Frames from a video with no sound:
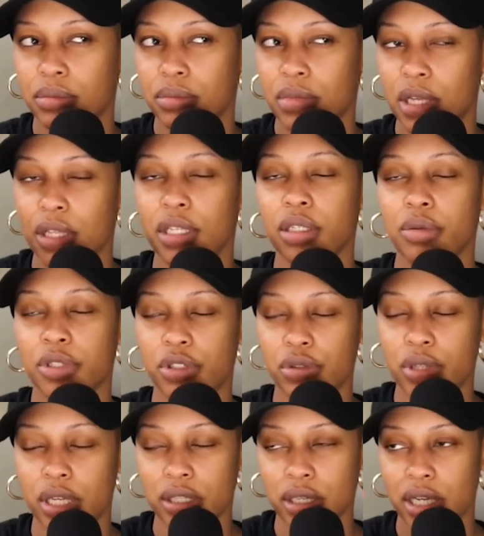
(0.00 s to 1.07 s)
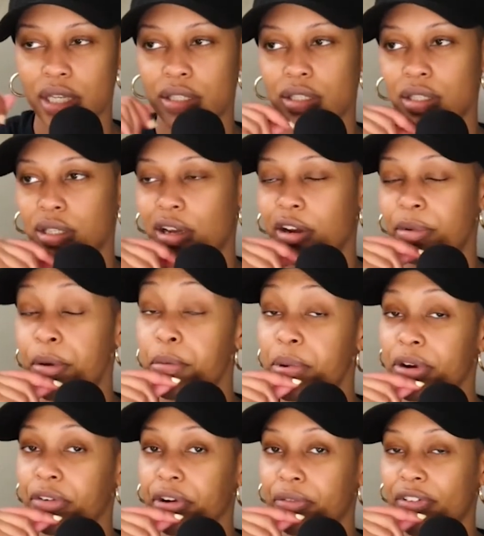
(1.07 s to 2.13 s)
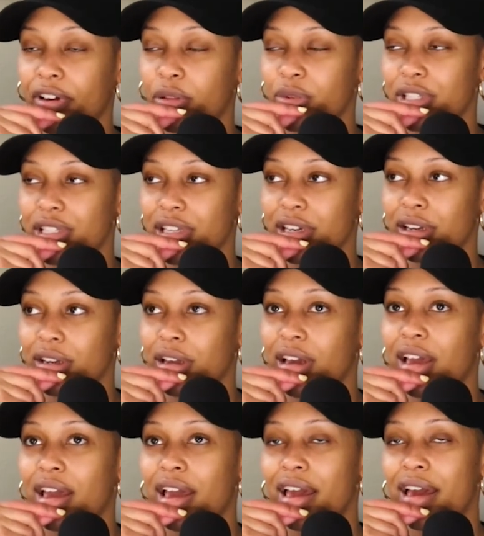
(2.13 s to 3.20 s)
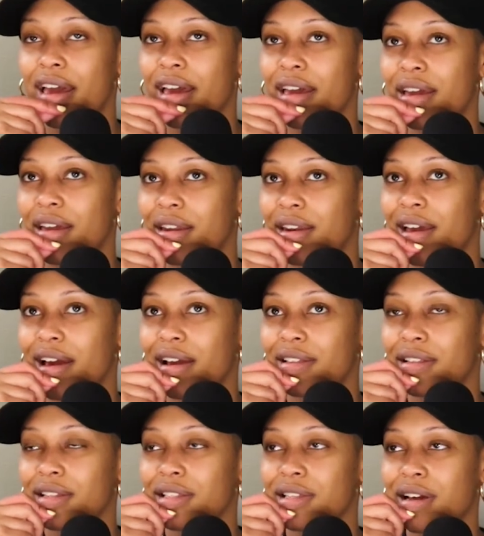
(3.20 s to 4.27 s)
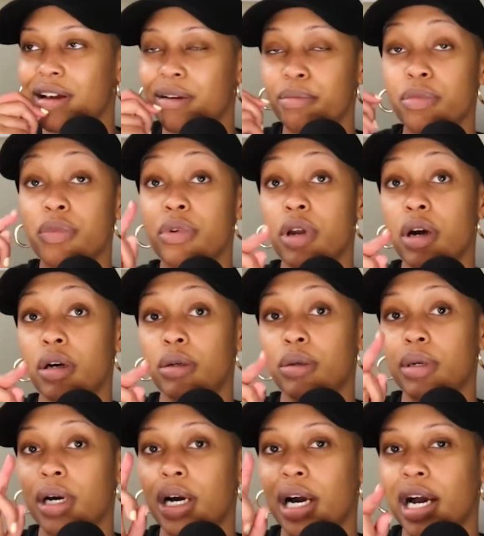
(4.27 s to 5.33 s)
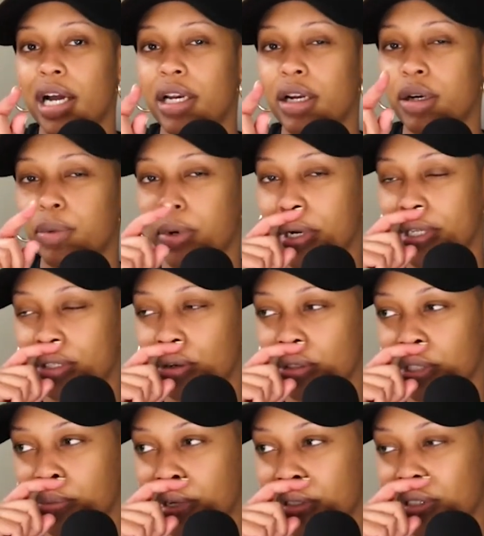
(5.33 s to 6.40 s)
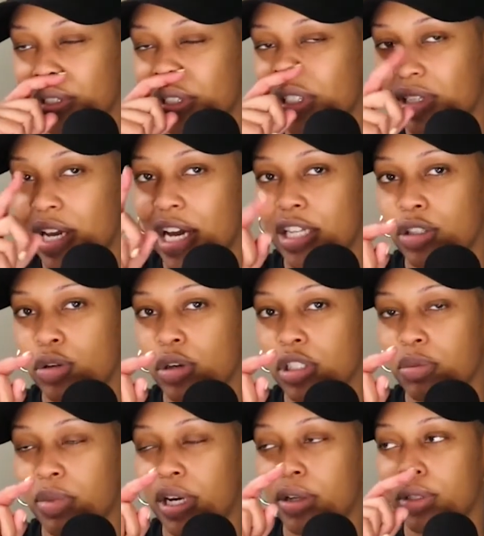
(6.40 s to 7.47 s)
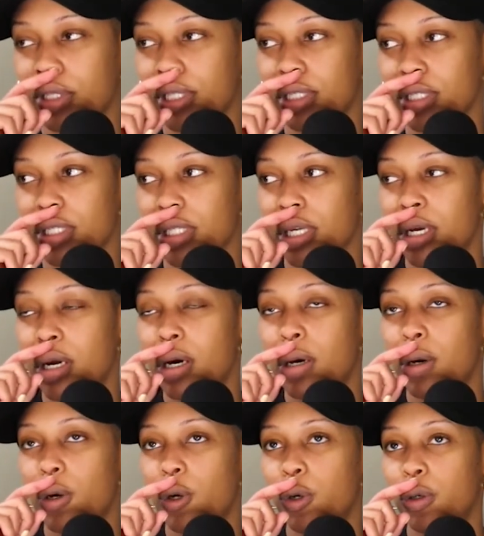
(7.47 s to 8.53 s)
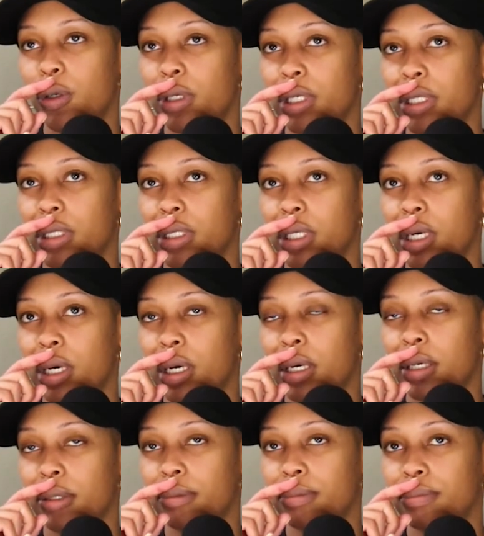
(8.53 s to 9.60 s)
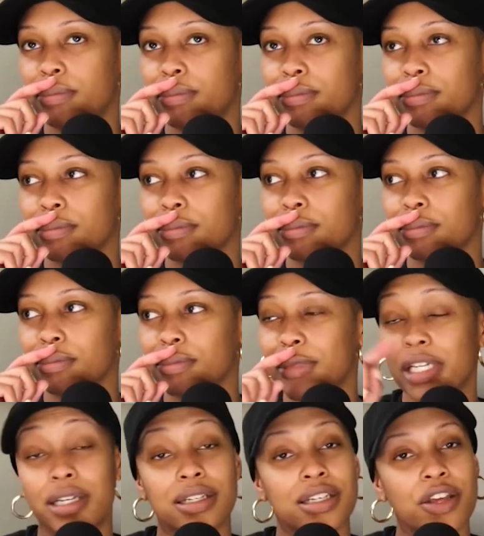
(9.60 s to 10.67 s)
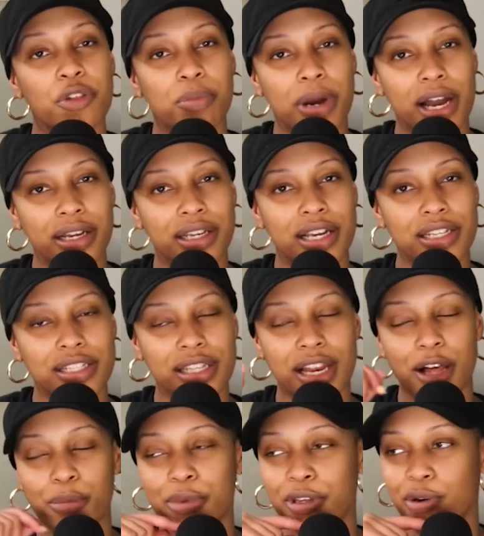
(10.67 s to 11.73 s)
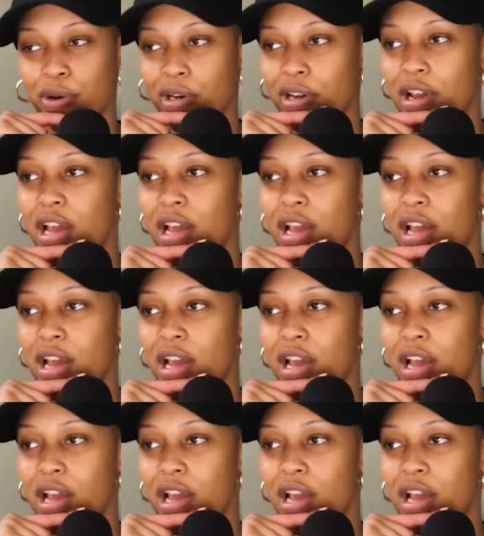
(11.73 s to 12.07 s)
I think it was 2018. I remember my grandfather was sick. And at the time, no, I know where I talked about this. I talked about this on another podcast that I'll be on.